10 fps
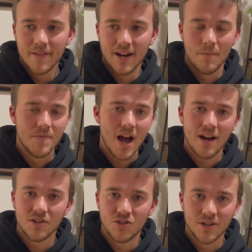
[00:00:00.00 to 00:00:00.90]
and I'm
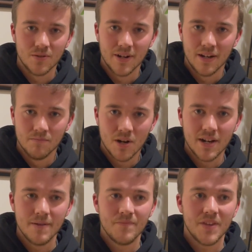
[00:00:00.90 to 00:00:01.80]
not generating
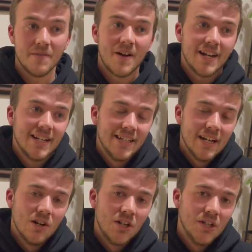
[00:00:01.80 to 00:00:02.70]
money. If I can
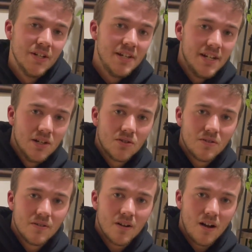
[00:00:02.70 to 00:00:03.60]
get a good
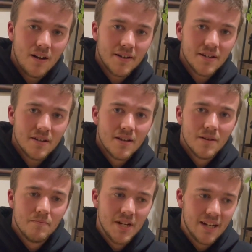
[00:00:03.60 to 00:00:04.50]
deal on it
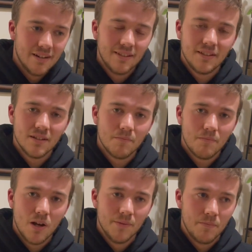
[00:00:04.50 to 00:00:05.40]
because
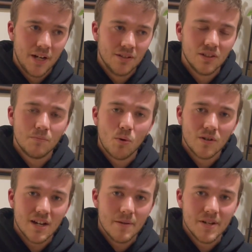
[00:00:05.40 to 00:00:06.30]
it's
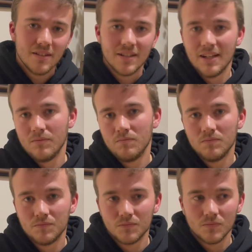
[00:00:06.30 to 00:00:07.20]
poor timing, then
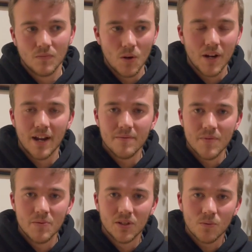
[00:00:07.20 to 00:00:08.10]
okay,
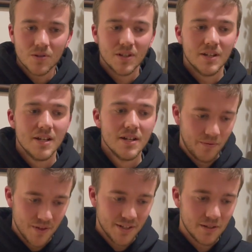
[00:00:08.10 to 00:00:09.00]
maybe it's worth it.
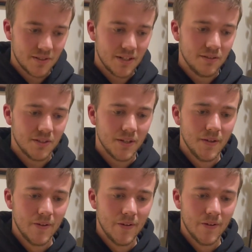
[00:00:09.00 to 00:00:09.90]
For this instance,
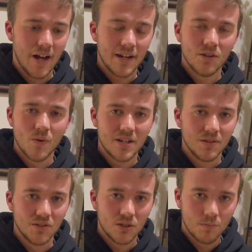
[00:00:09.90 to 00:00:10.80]
I could wait
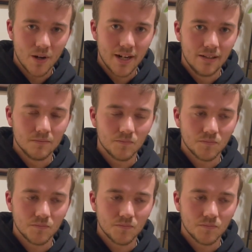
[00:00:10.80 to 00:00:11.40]
till the spring.